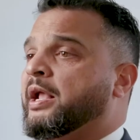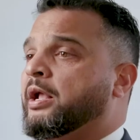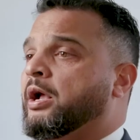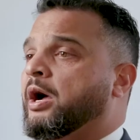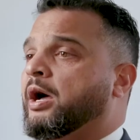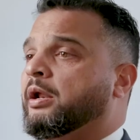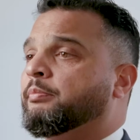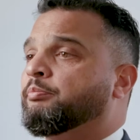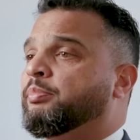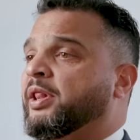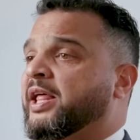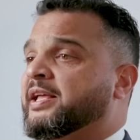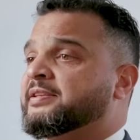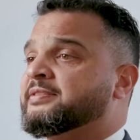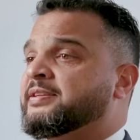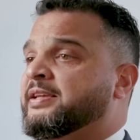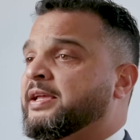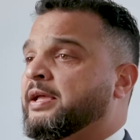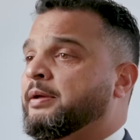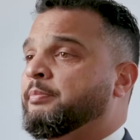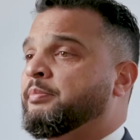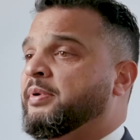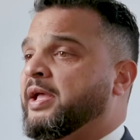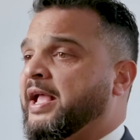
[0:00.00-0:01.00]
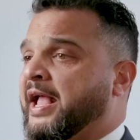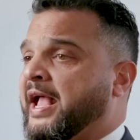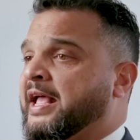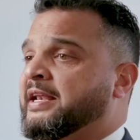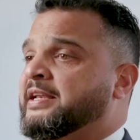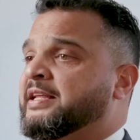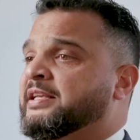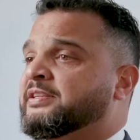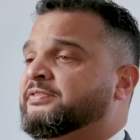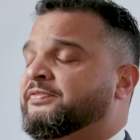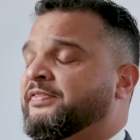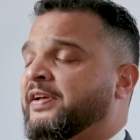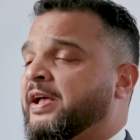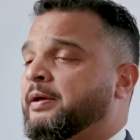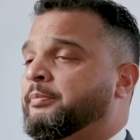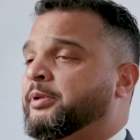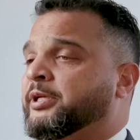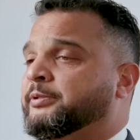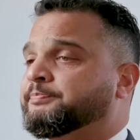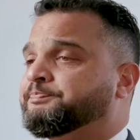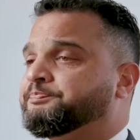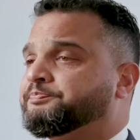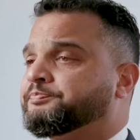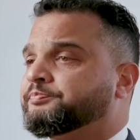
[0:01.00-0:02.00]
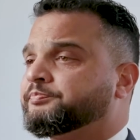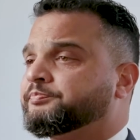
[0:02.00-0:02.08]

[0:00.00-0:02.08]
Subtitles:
May God bless him and his family.